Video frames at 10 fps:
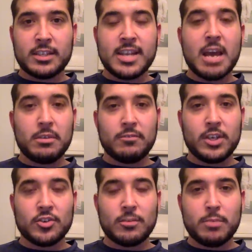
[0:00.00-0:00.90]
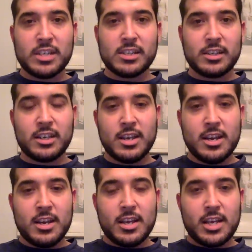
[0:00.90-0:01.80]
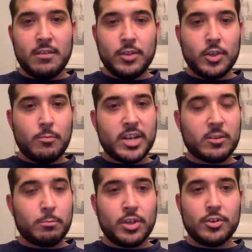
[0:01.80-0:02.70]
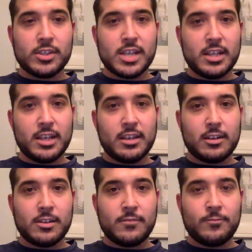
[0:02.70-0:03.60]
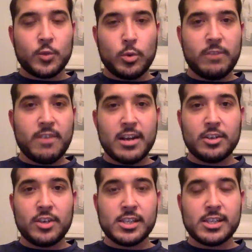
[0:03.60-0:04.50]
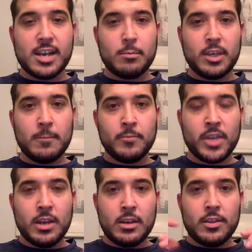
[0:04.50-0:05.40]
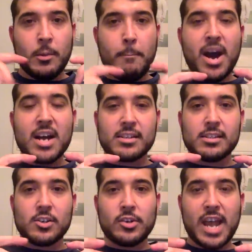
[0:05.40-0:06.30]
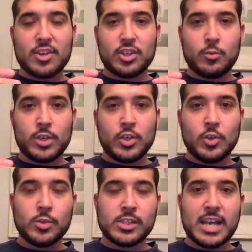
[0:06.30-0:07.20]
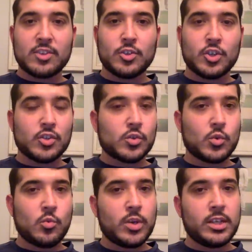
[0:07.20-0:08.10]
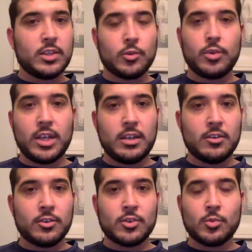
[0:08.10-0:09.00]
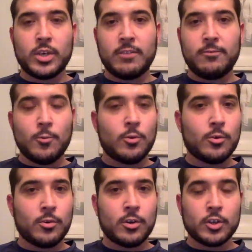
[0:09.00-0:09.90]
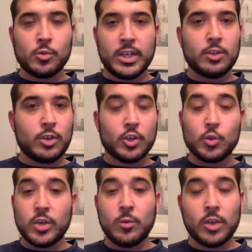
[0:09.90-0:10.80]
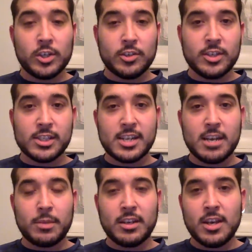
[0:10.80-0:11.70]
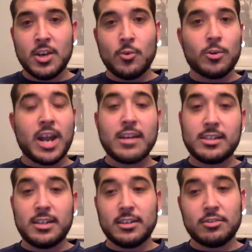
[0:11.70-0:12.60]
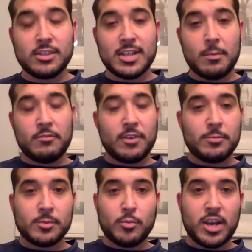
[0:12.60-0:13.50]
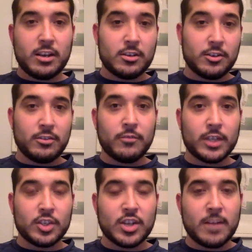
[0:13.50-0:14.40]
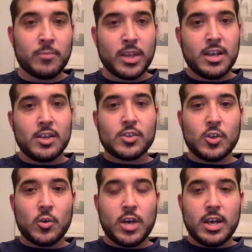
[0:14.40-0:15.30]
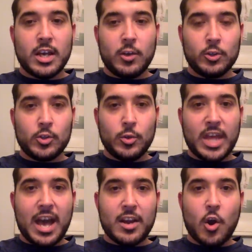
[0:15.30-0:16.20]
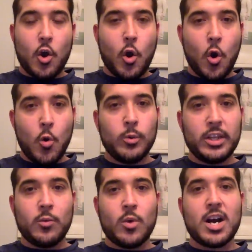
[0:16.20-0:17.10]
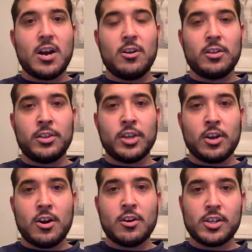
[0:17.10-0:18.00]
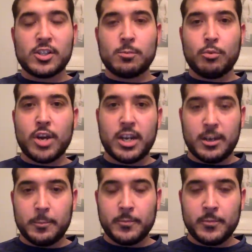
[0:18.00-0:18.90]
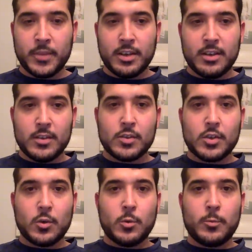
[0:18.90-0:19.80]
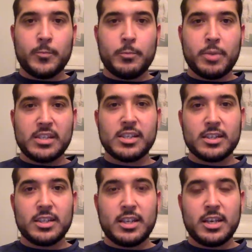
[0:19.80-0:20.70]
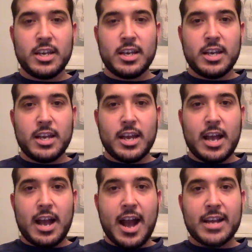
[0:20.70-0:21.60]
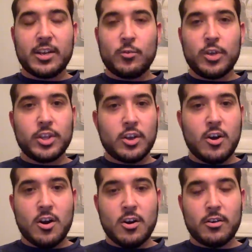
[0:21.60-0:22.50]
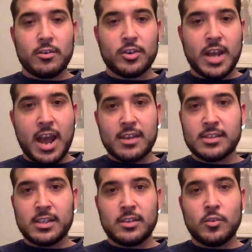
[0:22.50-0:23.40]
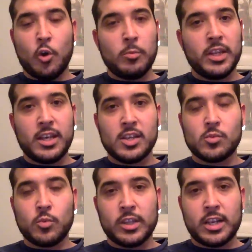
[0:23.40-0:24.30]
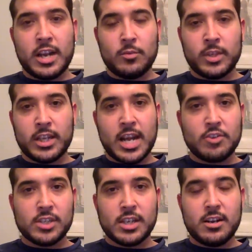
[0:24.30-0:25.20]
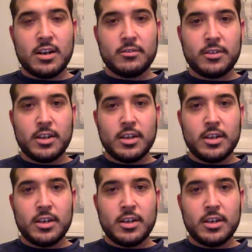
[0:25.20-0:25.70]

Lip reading: the timing feature. And basically, even though my computer is telling it 25 degrees of timing, the box is going to actually reduce that to just 23 or 24 or 23 or 21 degrees of timing, or 19 degrees of timing if I'm spraying 150 shot. So it'll do that only while the car is spraying. So basically, I can run the car as it normally is with the nitrous kit off,